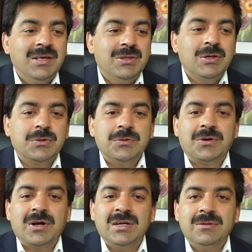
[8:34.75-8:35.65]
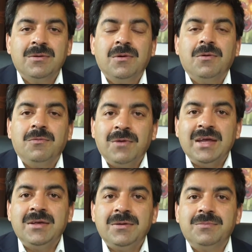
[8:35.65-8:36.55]
They could run
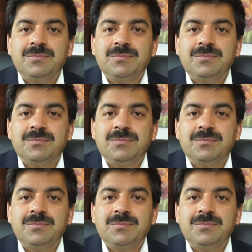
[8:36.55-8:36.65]
very